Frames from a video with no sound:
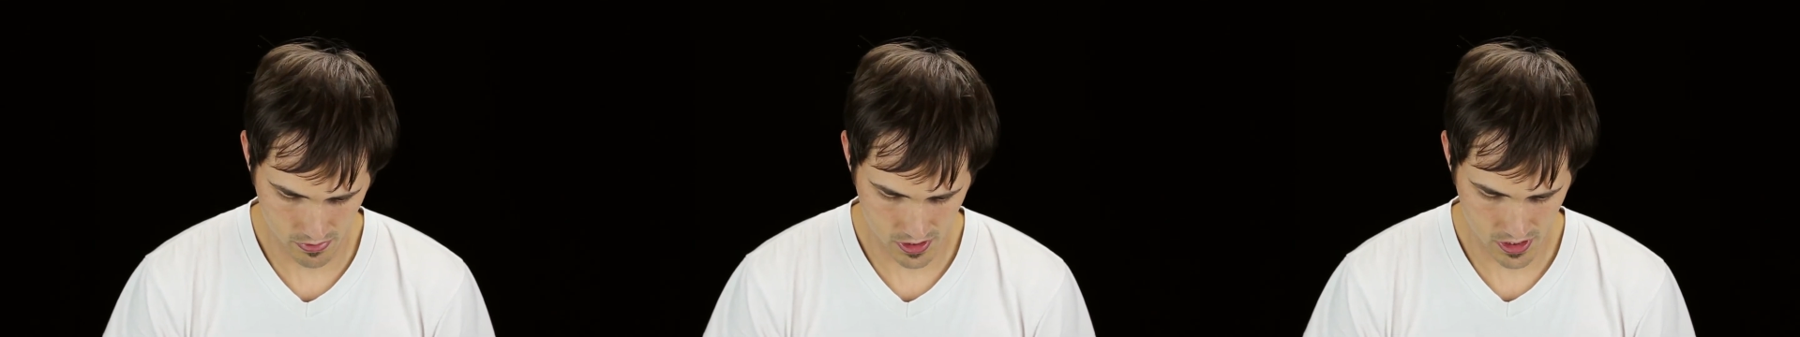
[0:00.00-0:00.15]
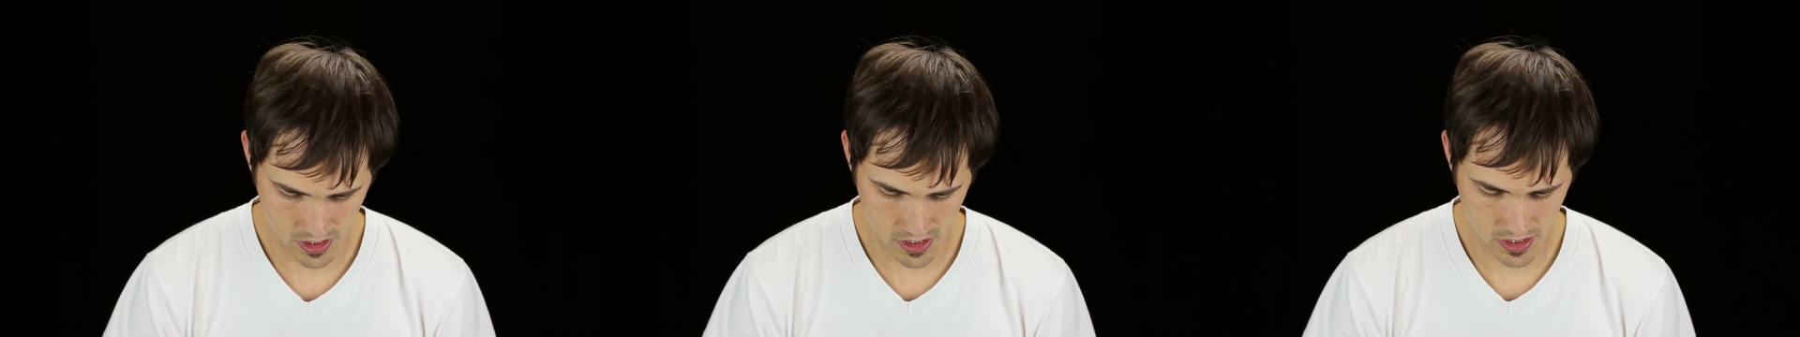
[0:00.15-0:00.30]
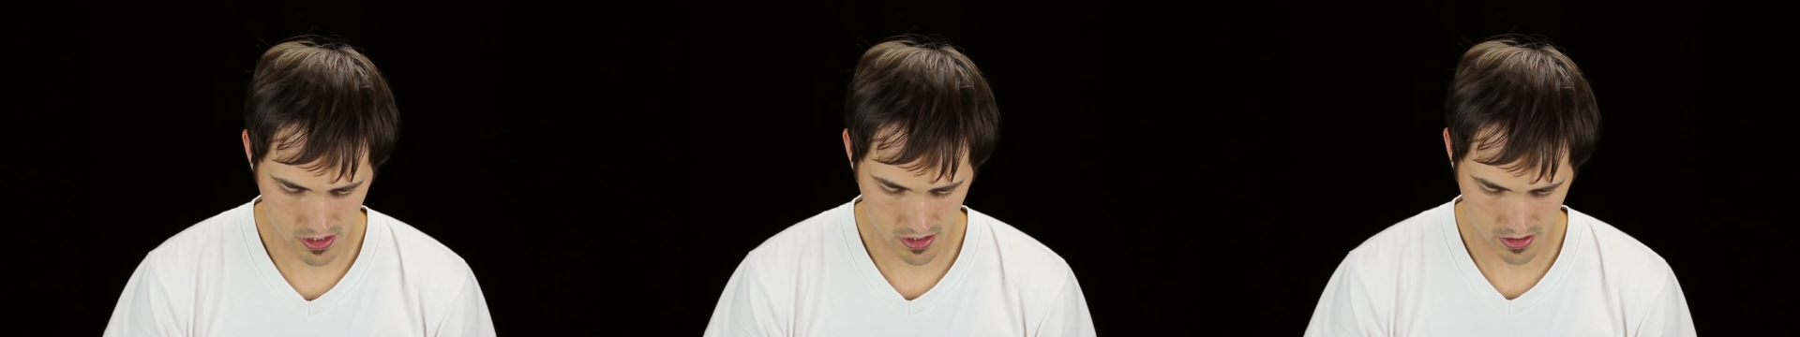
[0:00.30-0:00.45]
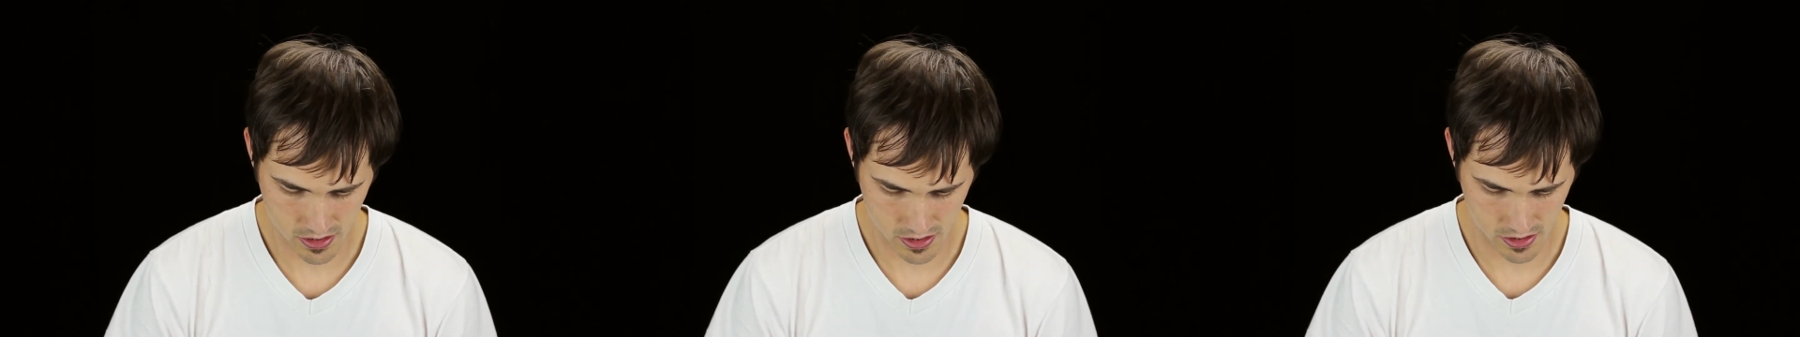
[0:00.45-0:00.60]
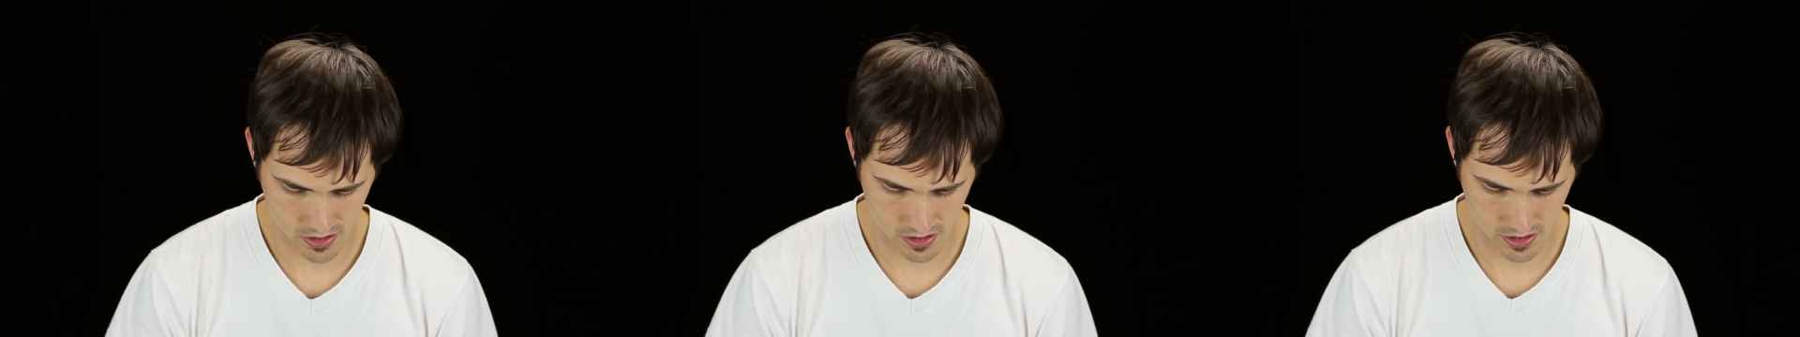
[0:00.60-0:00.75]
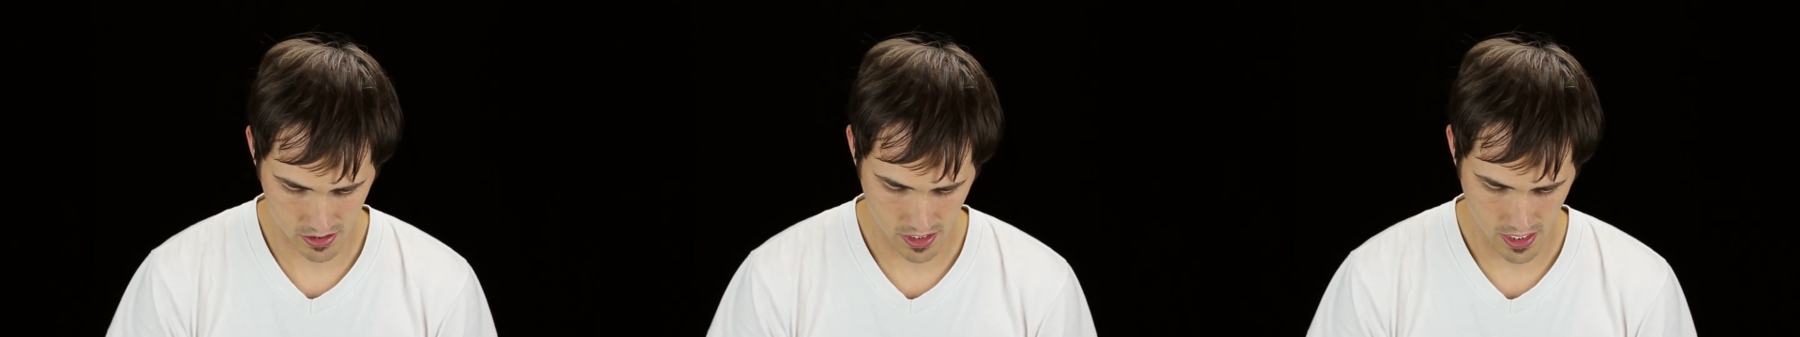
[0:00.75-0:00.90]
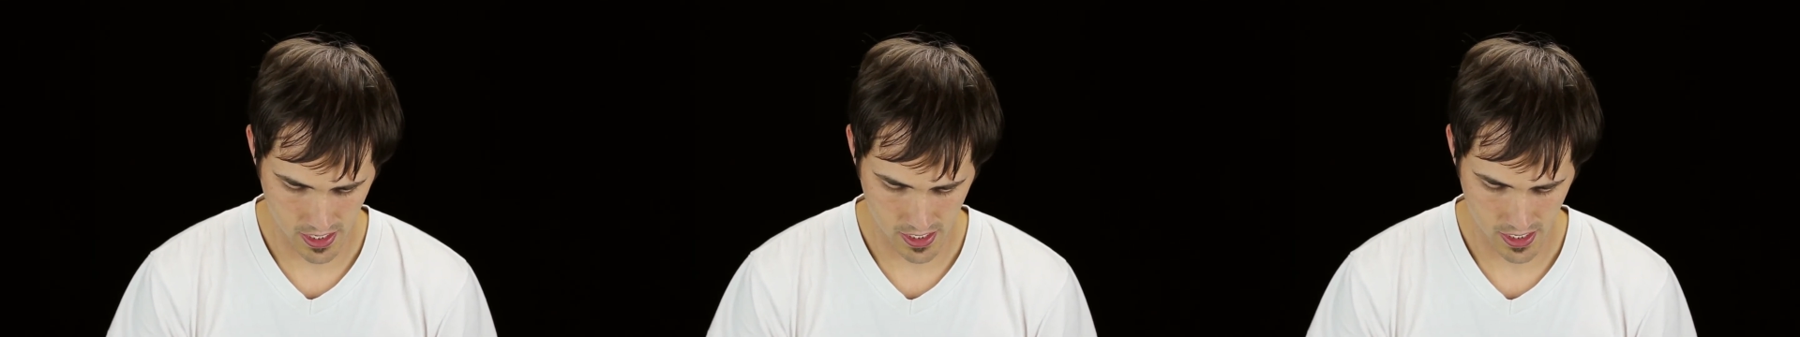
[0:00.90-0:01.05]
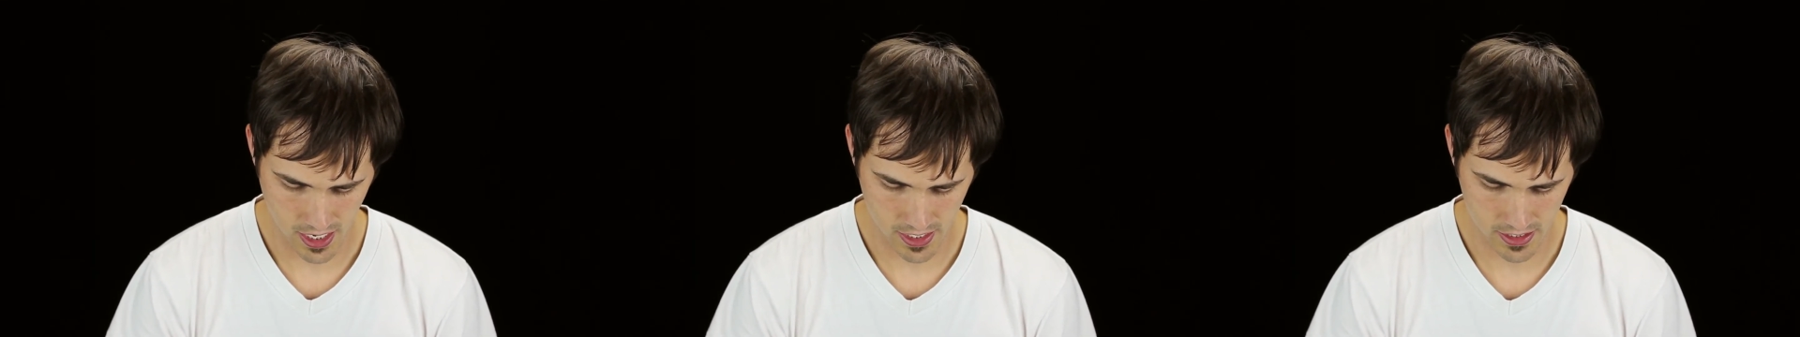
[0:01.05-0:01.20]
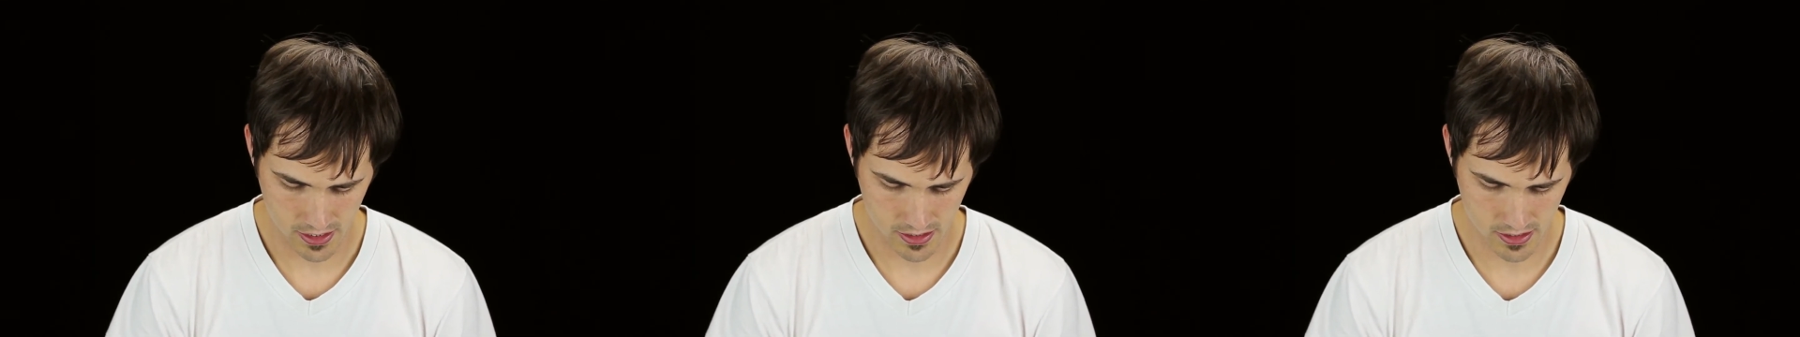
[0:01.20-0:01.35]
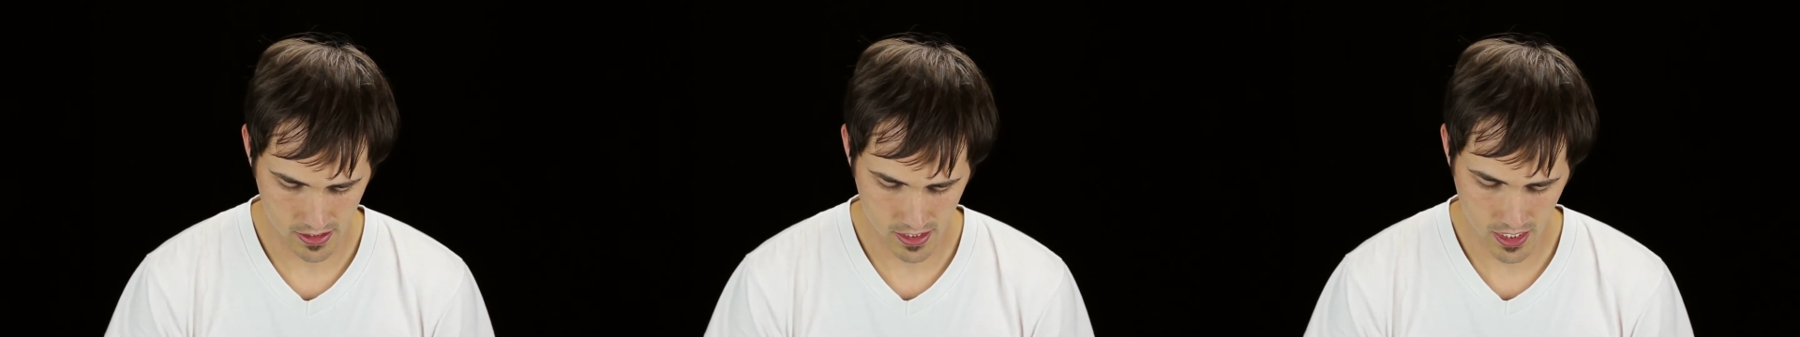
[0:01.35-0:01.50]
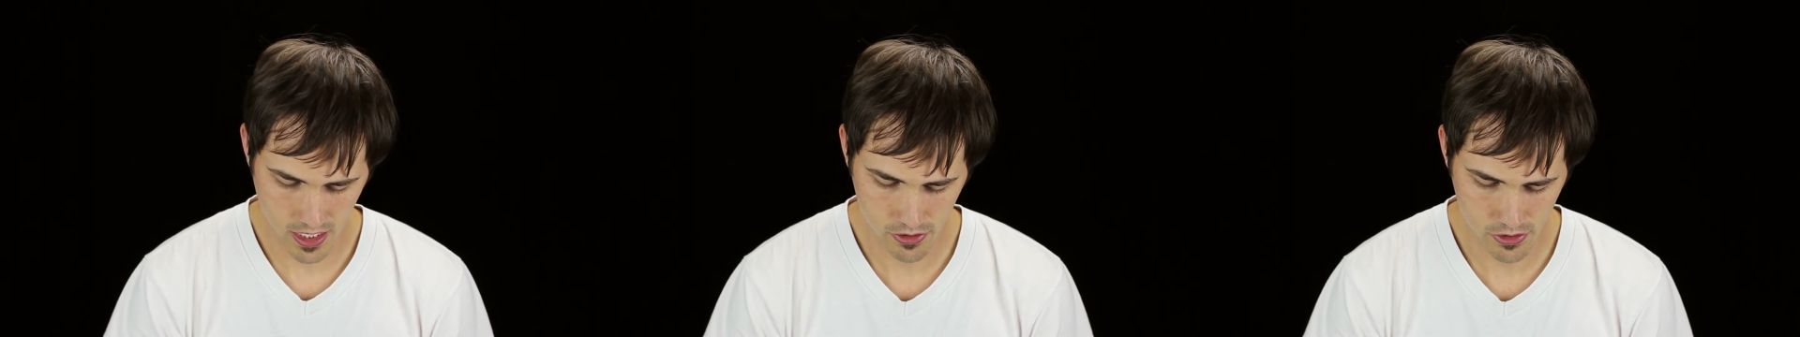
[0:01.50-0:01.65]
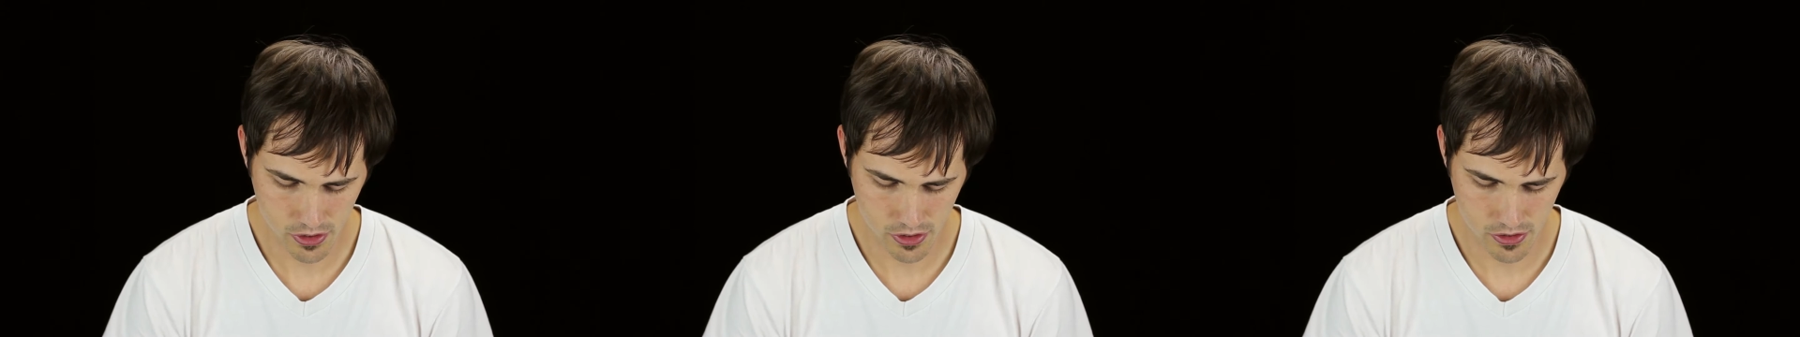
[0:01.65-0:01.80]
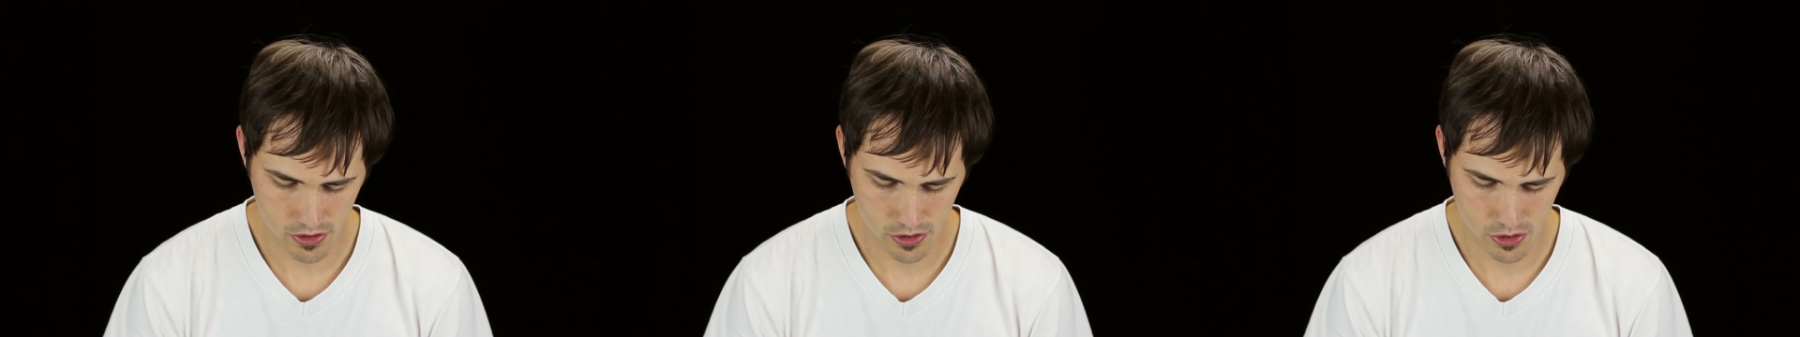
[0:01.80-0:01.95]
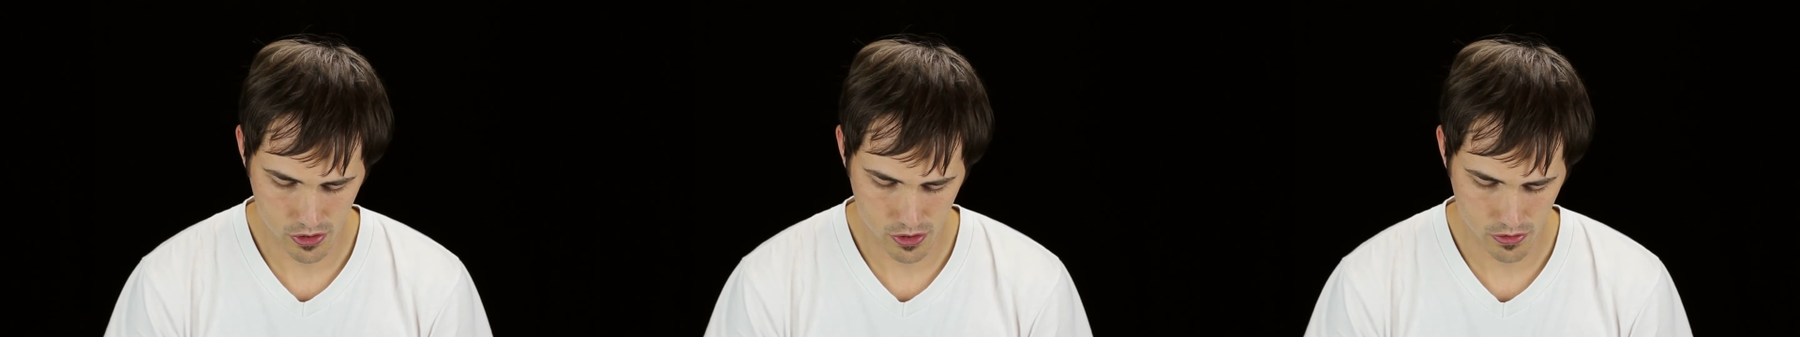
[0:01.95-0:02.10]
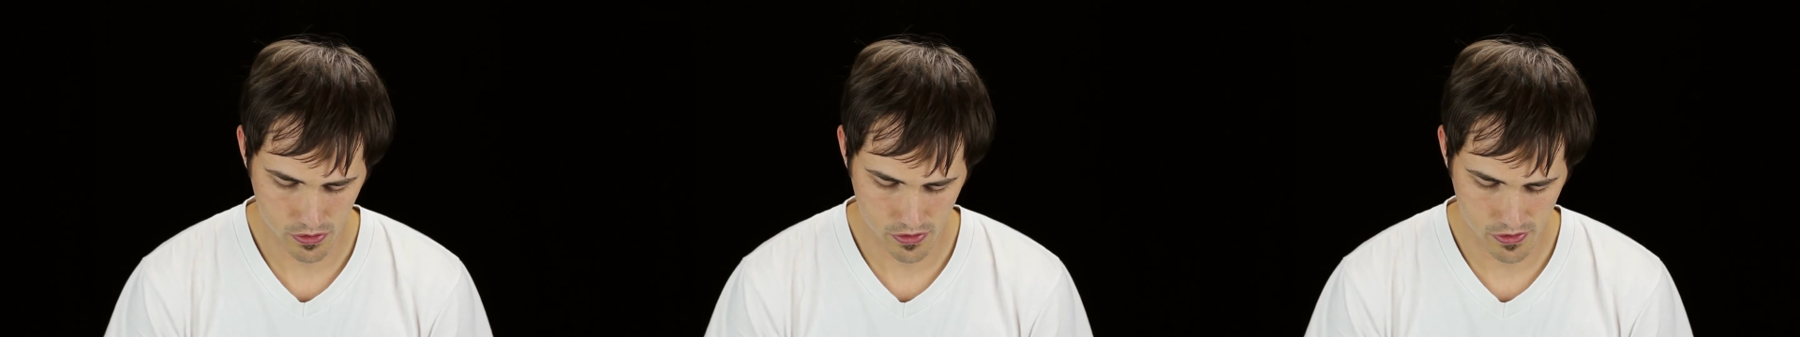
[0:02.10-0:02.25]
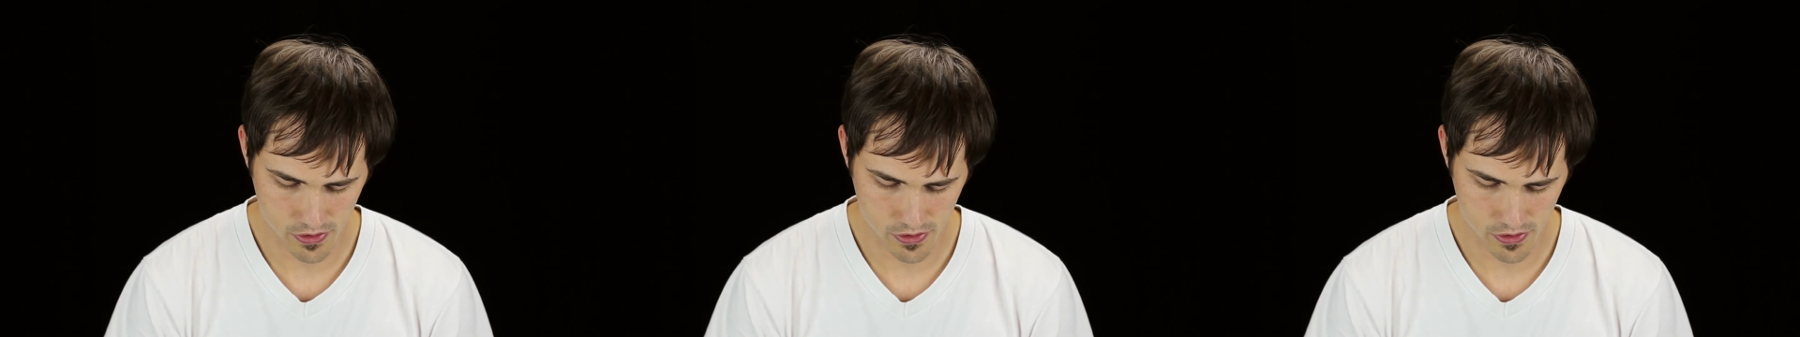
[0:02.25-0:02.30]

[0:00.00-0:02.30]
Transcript: Jesus said, I tell you the truth,